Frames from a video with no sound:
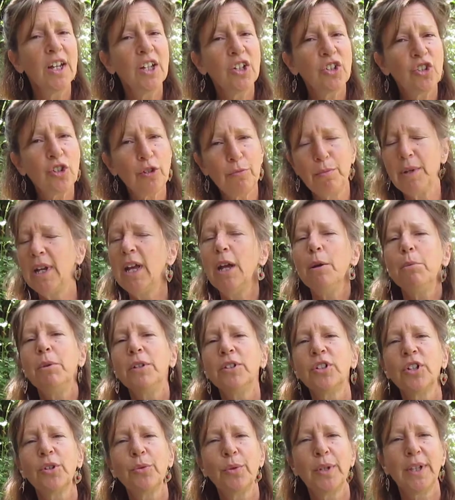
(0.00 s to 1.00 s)
to be
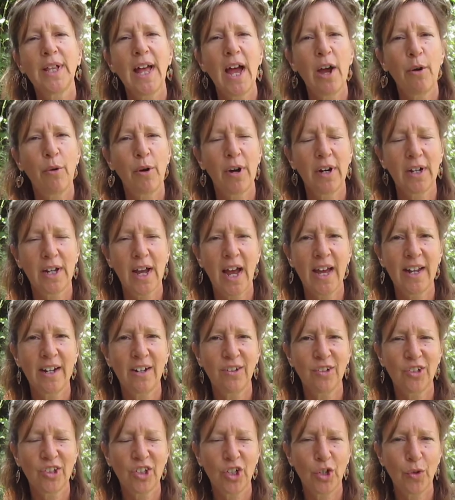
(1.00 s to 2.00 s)
able to allow our
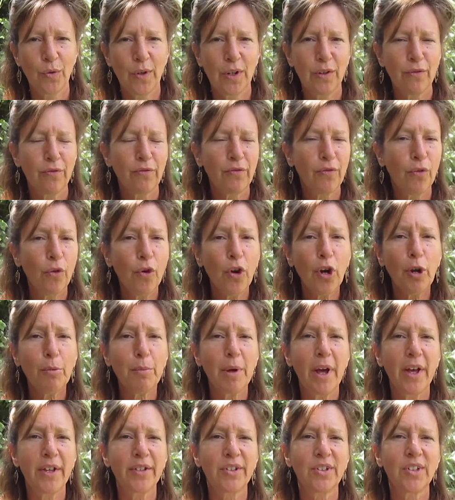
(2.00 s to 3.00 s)
guidance to
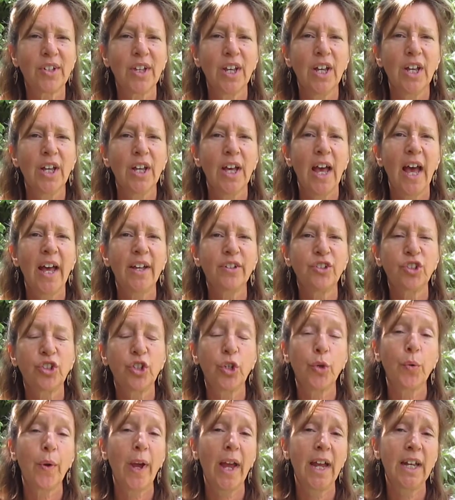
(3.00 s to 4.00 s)
inform us as
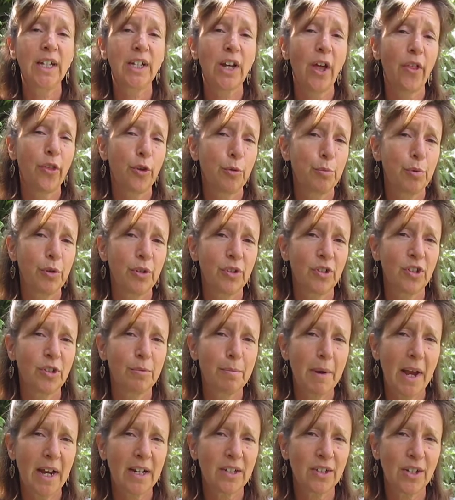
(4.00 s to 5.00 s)
to another
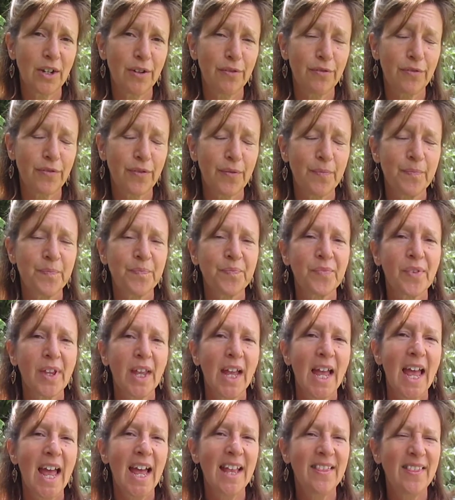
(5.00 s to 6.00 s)
perspective.
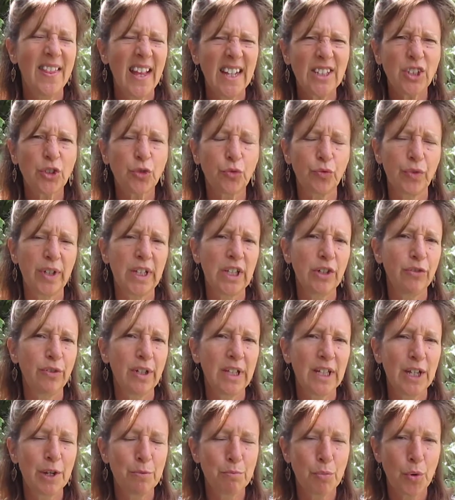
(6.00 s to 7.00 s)
And that's really,
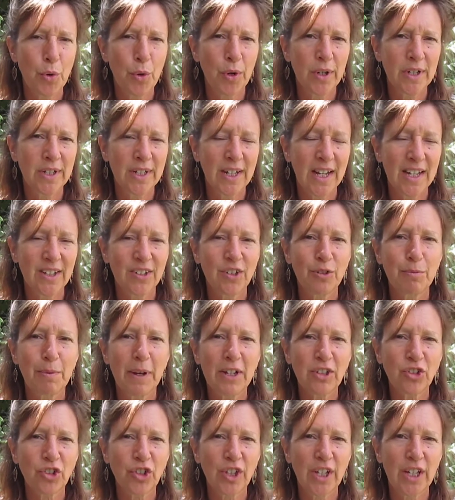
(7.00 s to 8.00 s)
really important,
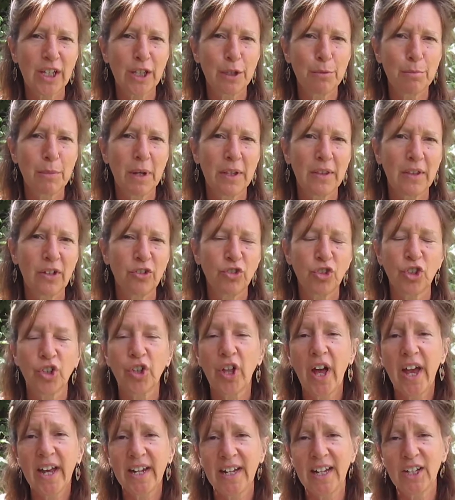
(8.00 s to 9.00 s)
especially in the month of
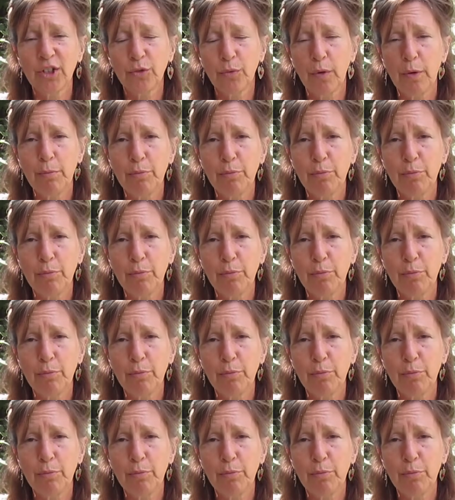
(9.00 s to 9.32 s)
July and as we